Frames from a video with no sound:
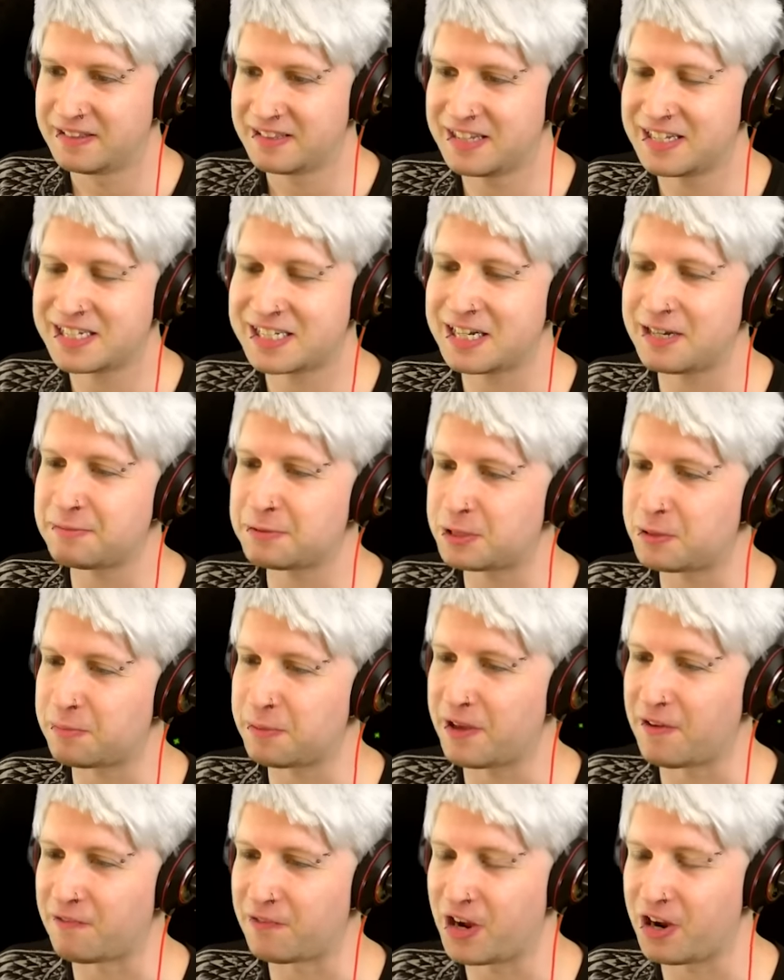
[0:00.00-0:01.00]
This seems to
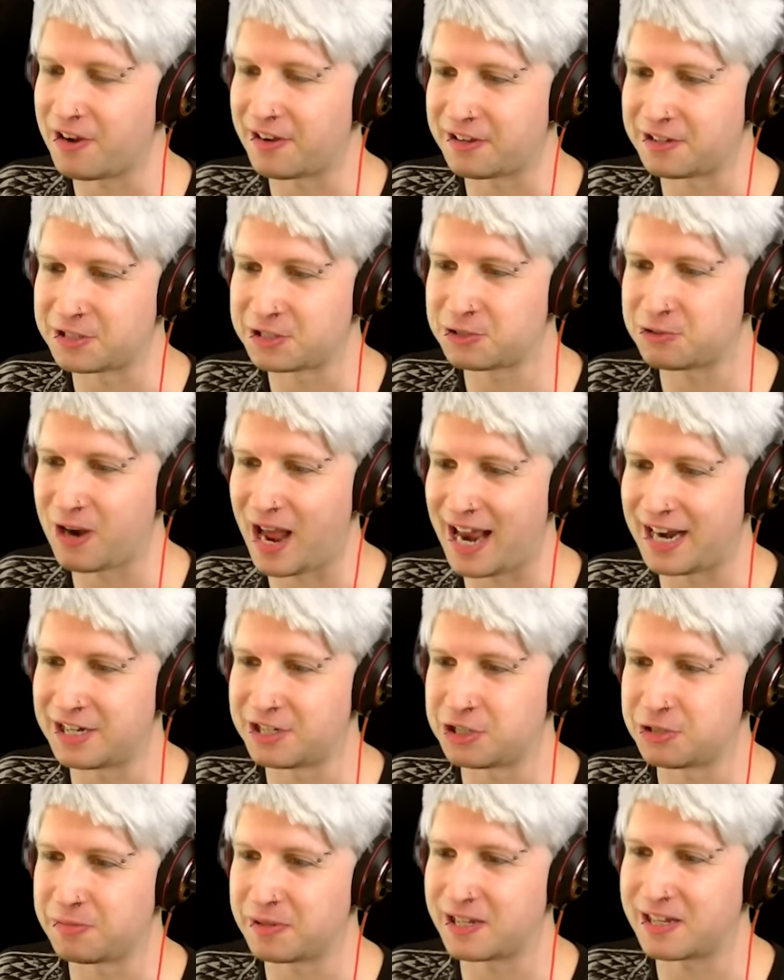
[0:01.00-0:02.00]
be a very good
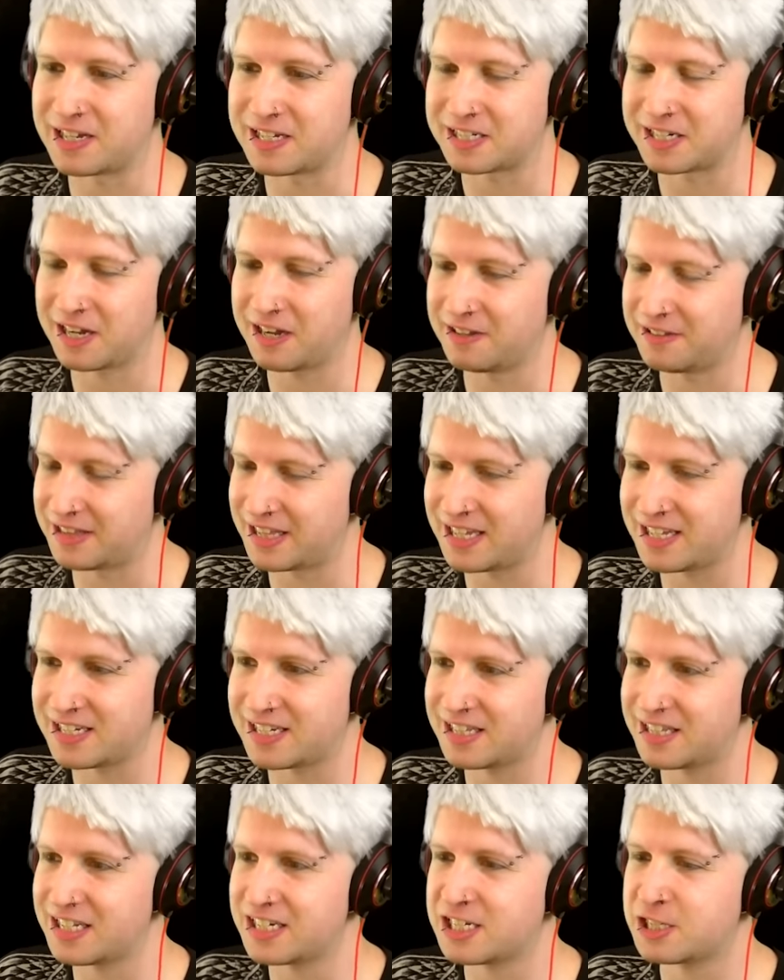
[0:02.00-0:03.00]
strategy because
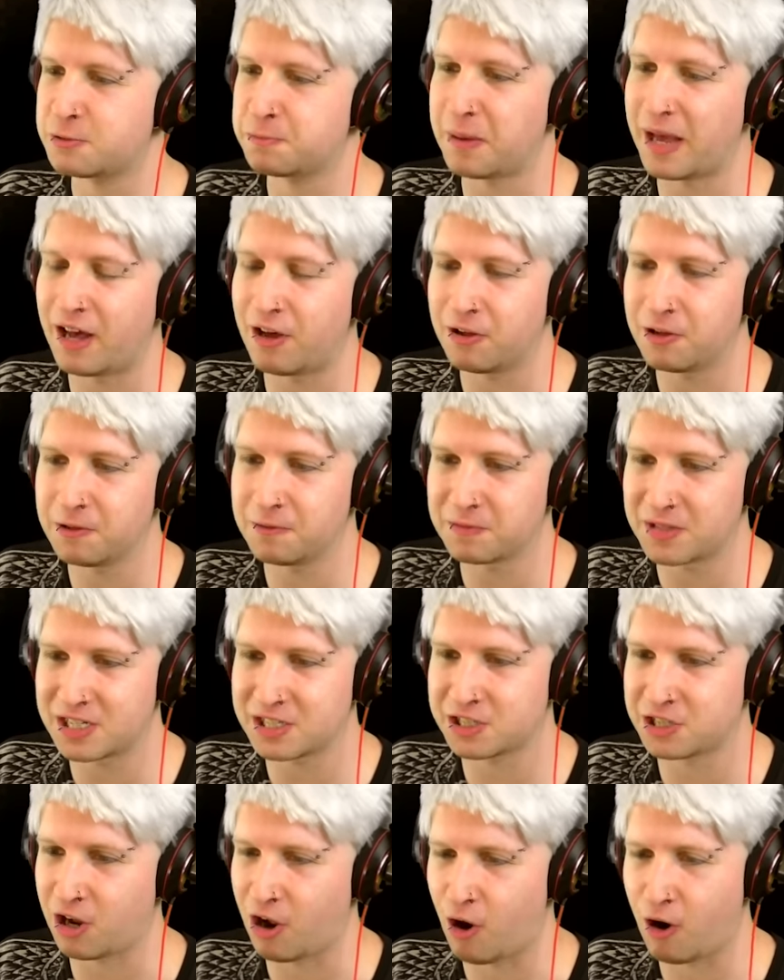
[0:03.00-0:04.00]
this, this spell,
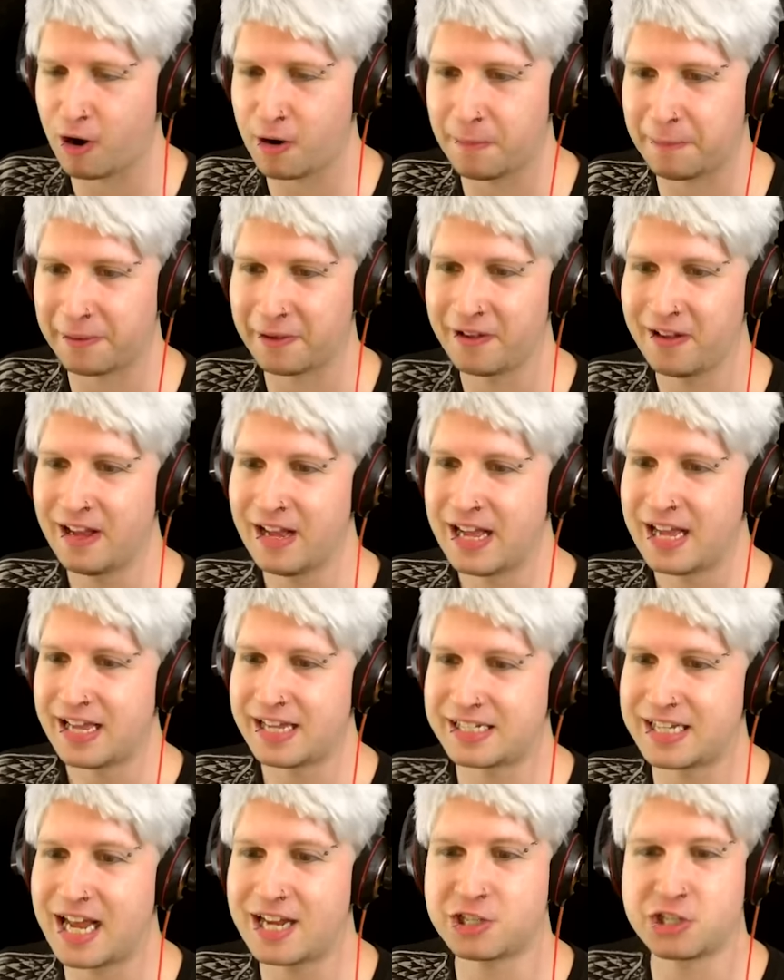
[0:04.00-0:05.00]
this harp,
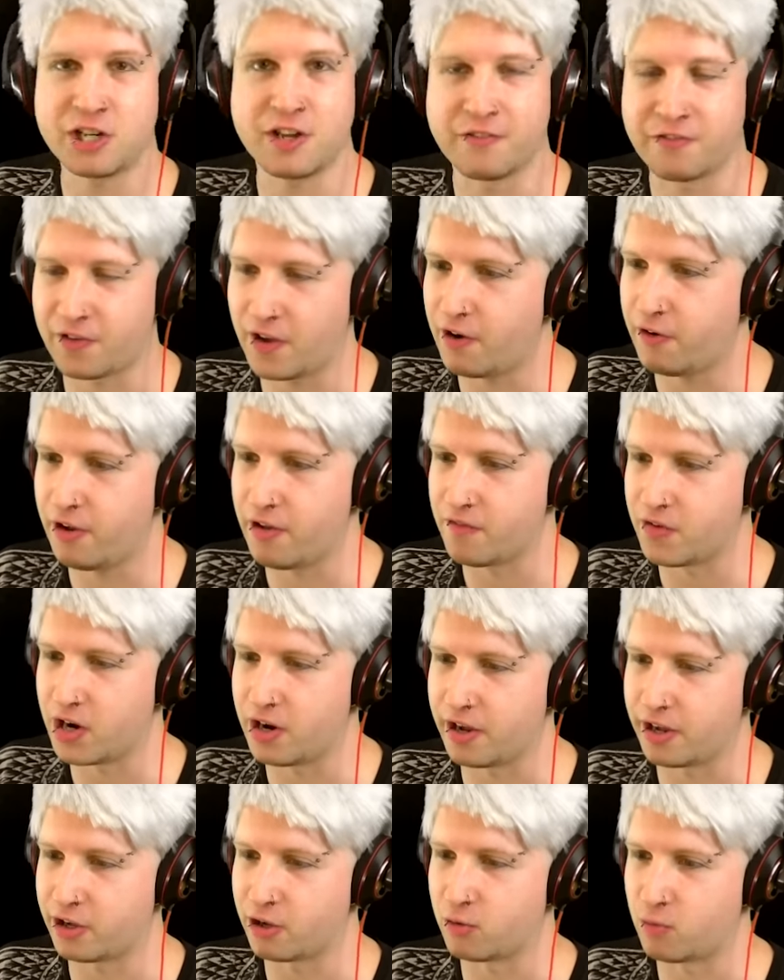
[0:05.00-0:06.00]
is actually a very,
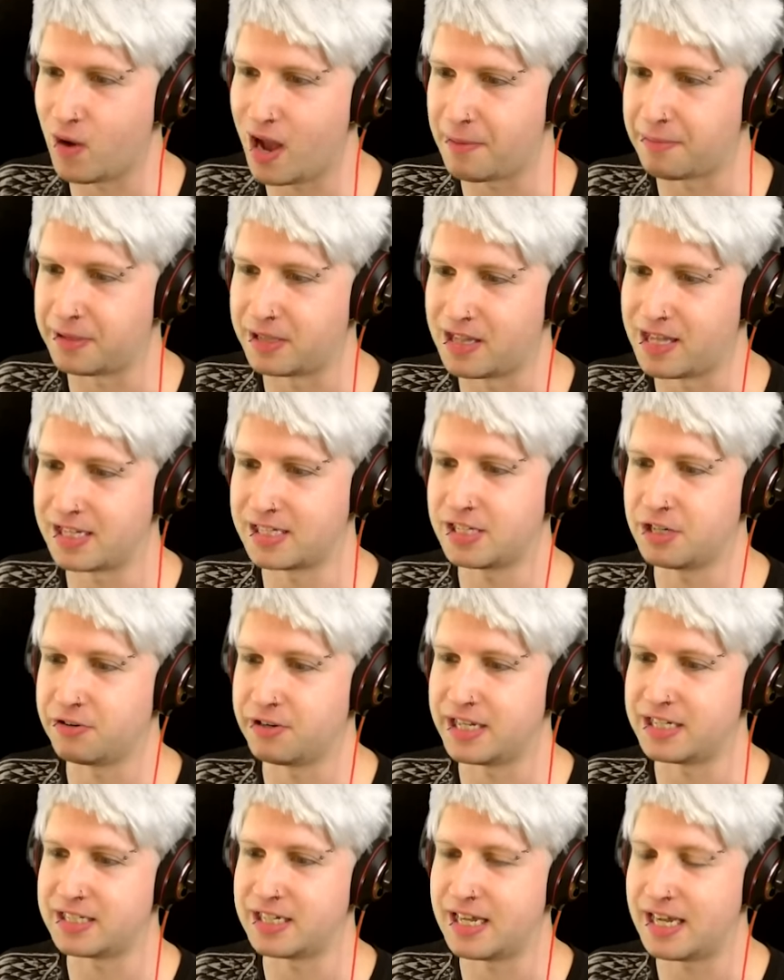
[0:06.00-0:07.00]
very good weapon. Like,
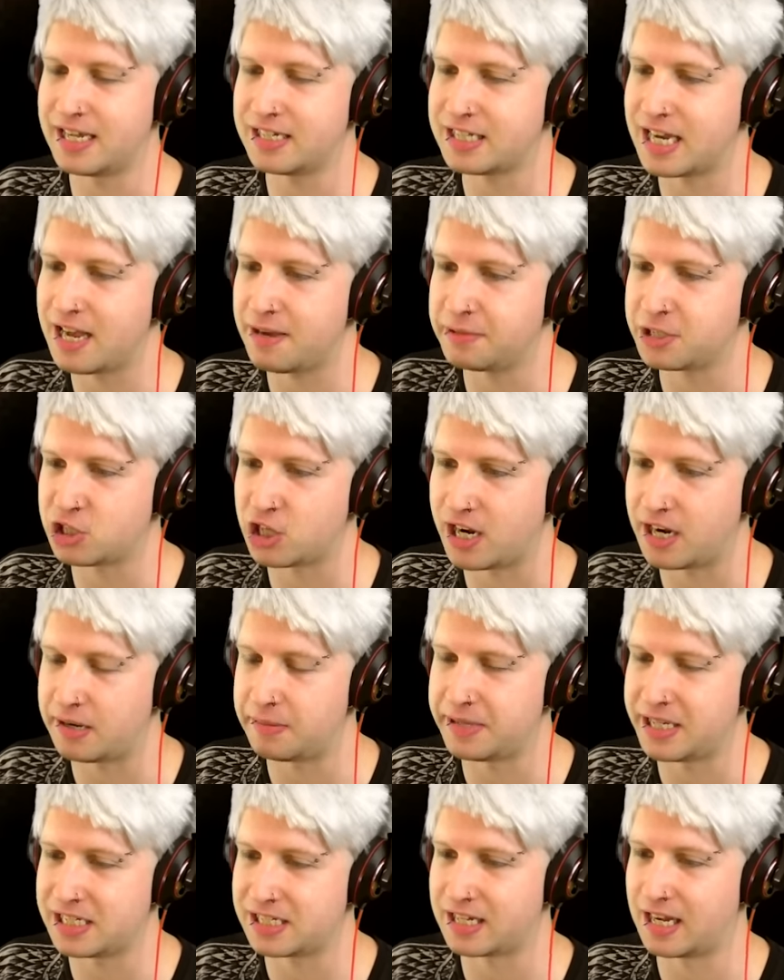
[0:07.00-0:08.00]
seriously, it damages
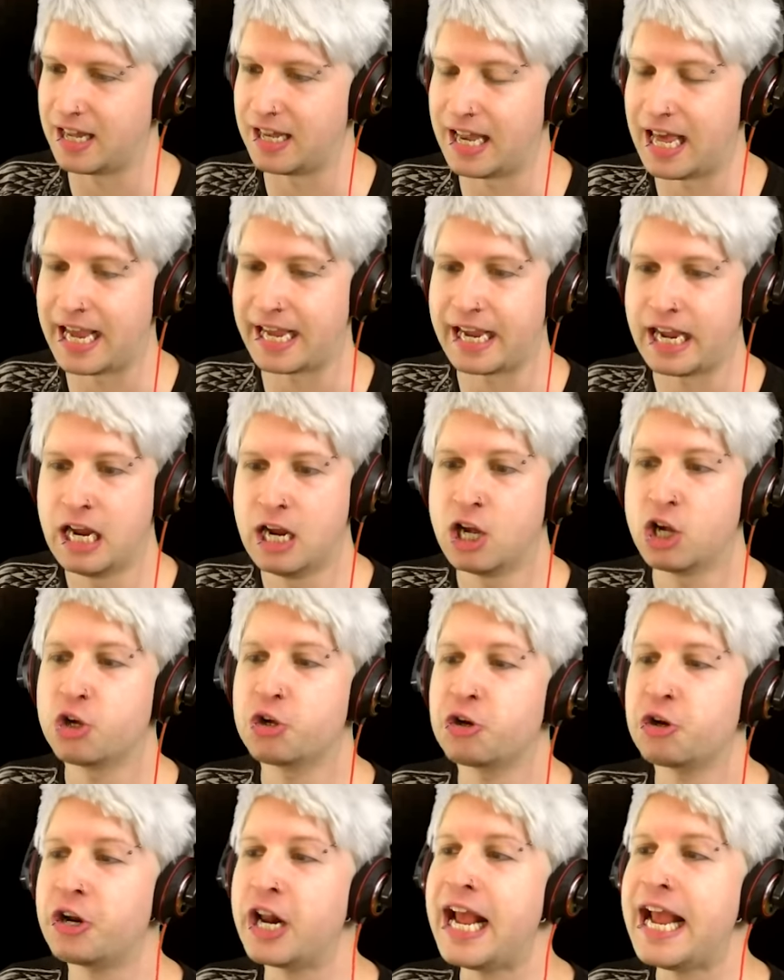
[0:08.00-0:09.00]
enemies like
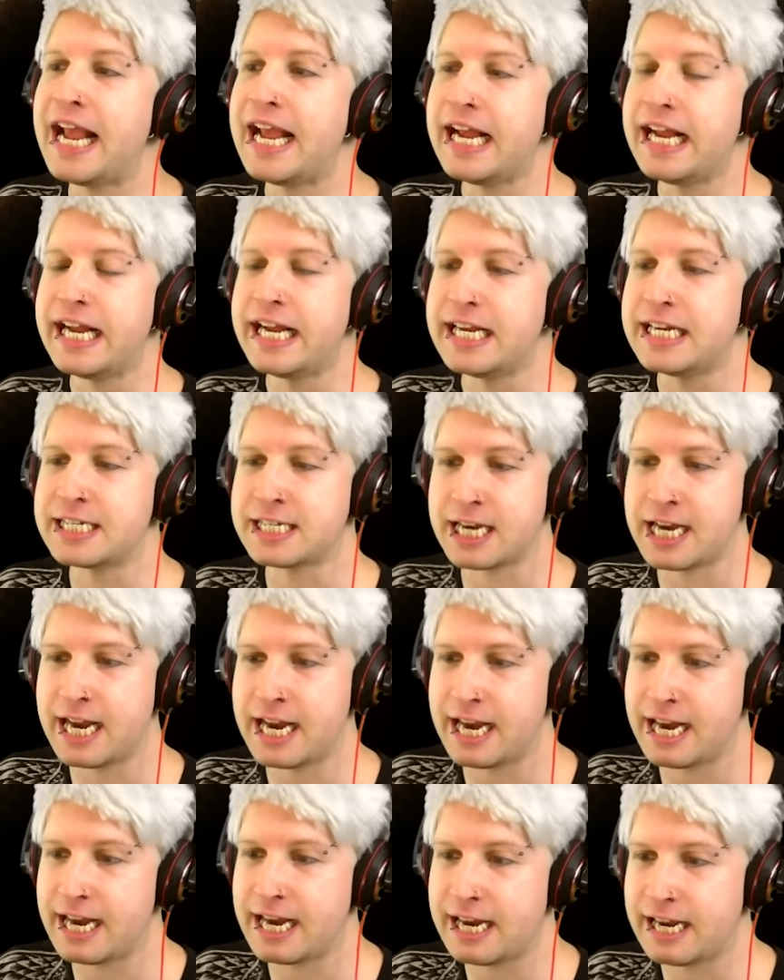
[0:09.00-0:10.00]

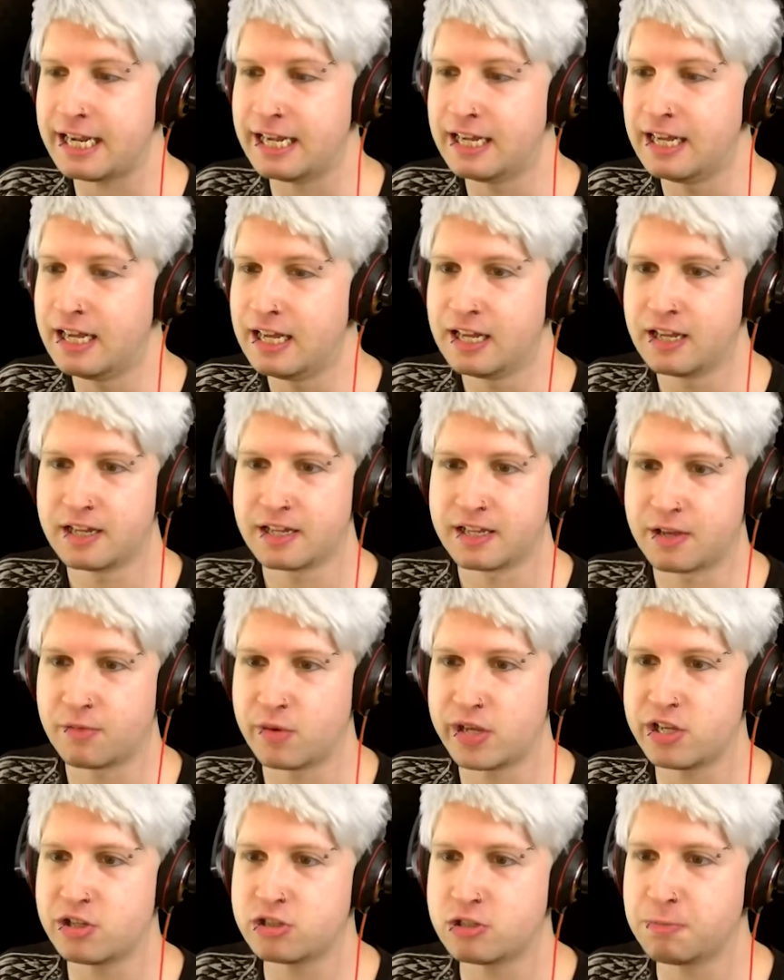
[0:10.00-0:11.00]
crazy. Can
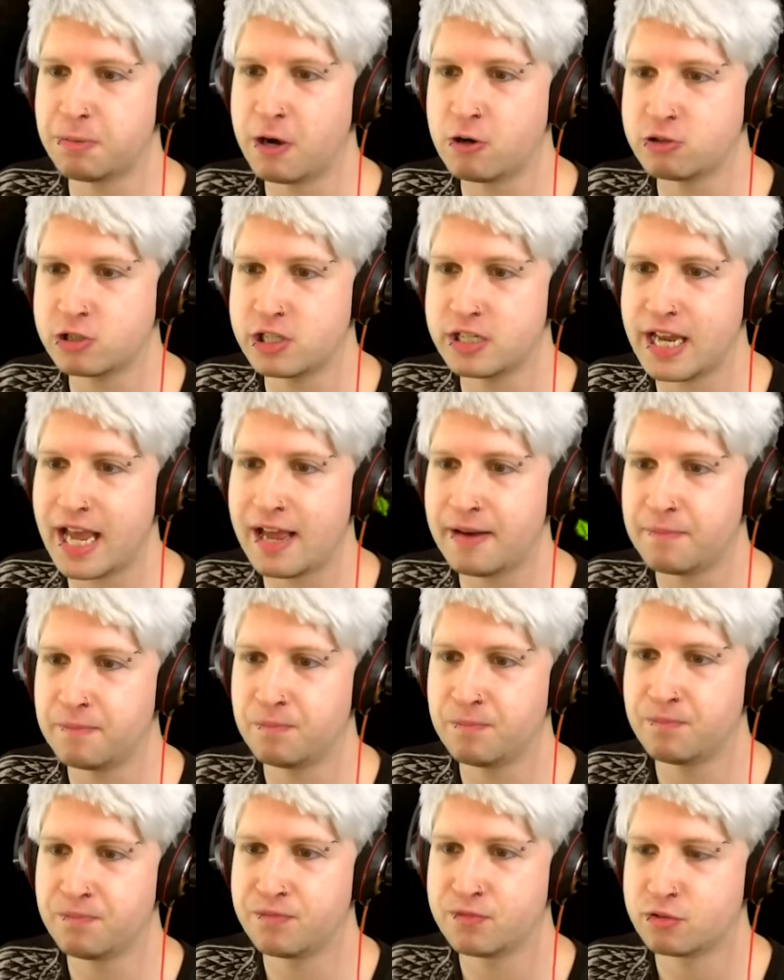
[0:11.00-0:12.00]
we use a potion yet?
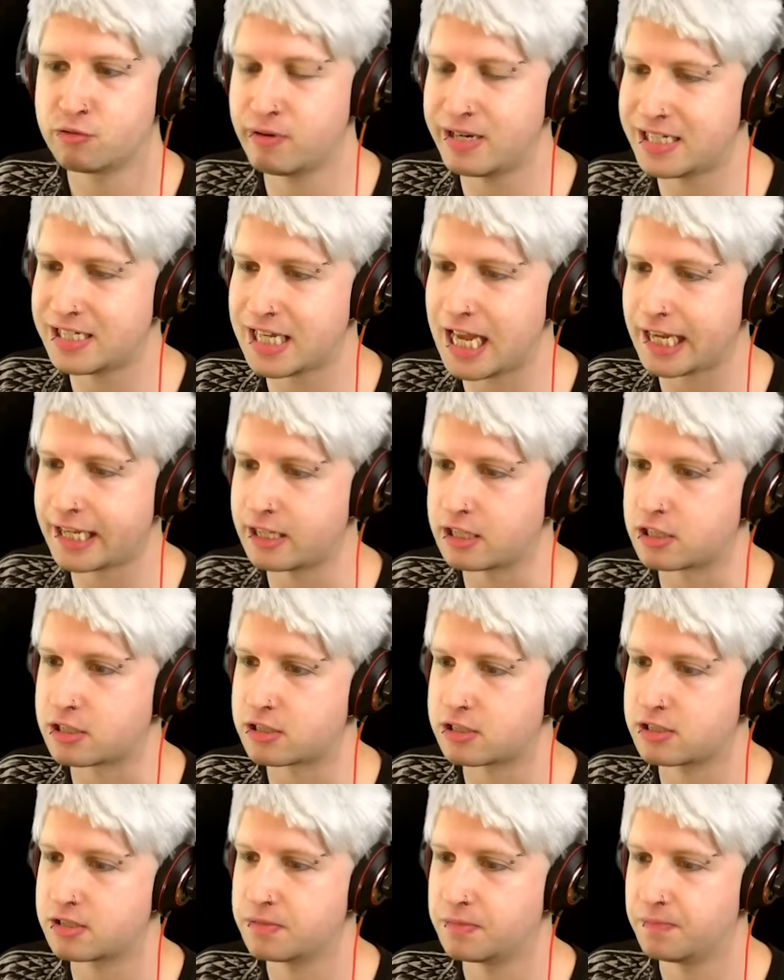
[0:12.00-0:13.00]
Three
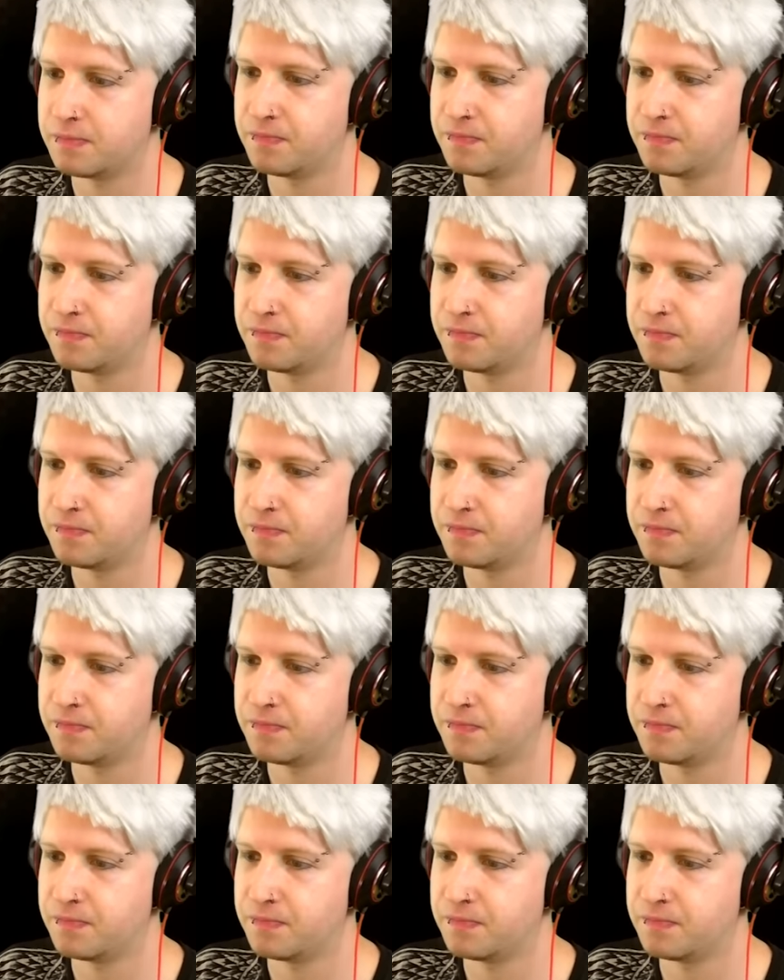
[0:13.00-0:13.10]
seconds.